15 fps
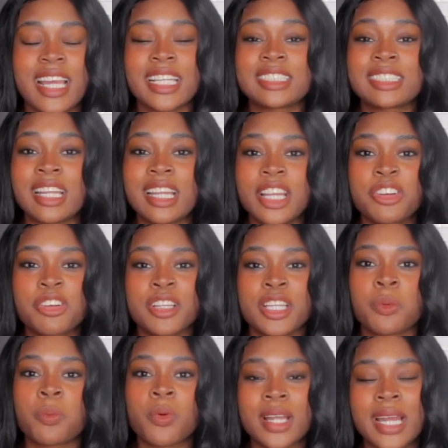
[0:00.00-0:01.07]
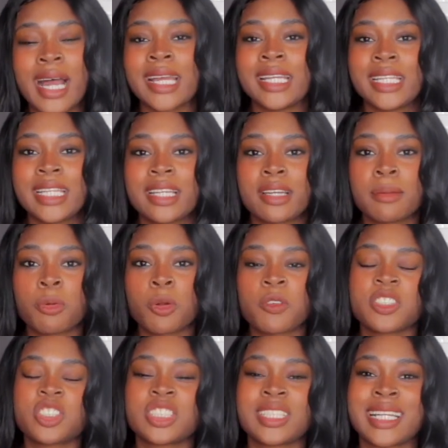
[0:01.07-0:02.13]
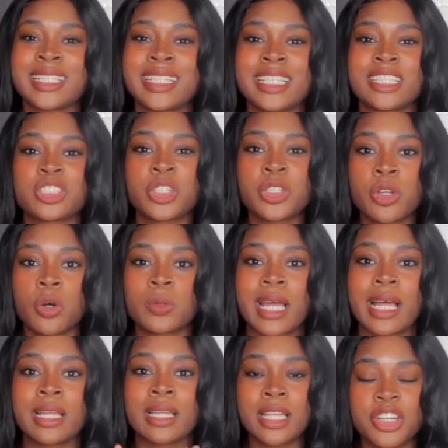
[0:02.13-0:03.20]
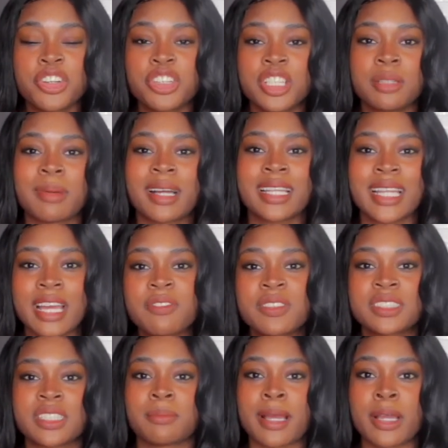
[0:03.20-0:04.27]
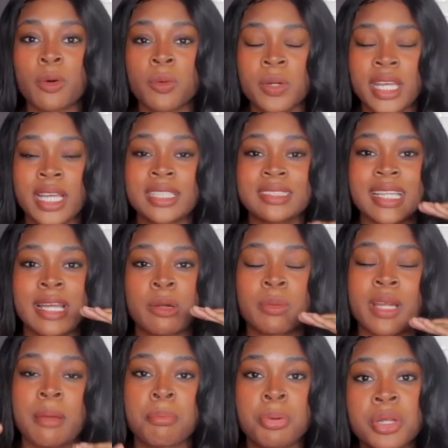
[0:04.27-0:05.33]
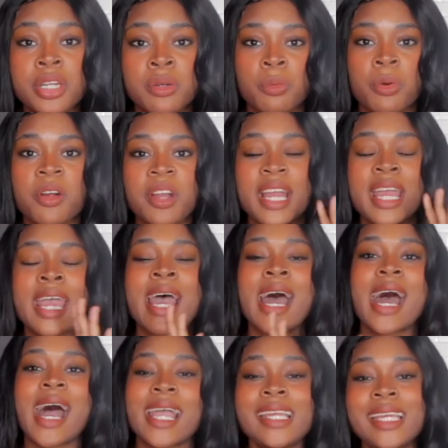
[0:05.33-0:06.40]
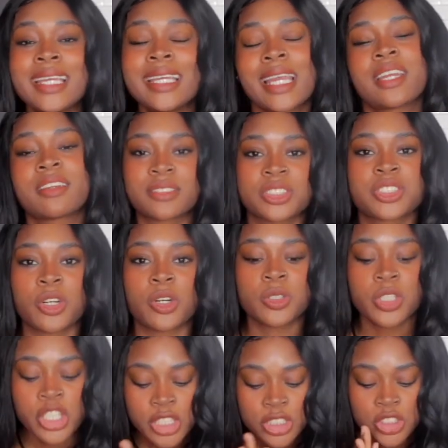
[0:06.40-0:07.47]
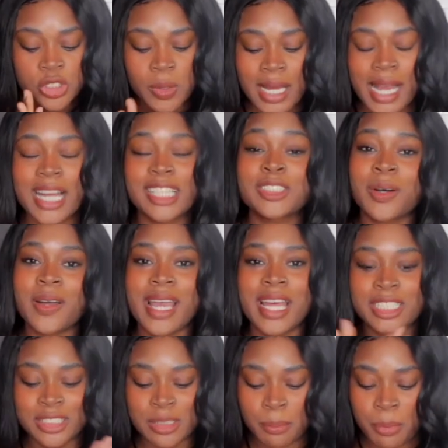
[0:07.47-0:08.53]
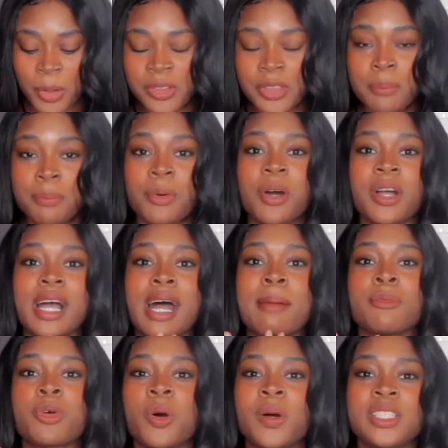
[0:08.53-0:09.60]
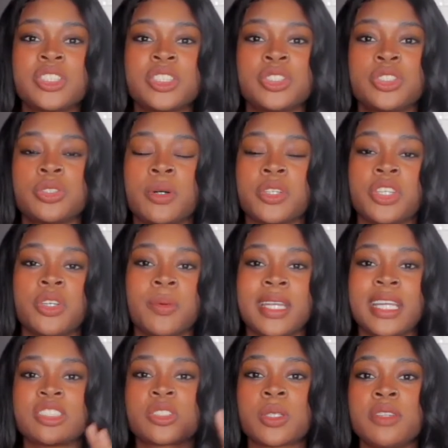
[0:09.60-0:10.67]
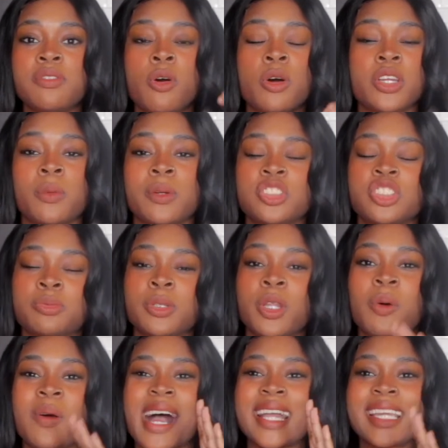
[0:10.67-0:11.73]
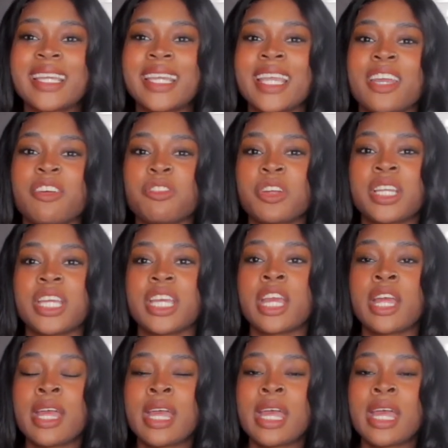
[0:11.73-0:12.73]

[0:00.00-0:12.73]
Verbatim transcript: is literally what I needed, the motivation I needed to know that literally my life is in my own hands and when I put in work, I can get a result. So guys, go ahead and support the book. I'm going to do a Q&A, so leave all your questions below. I can't really,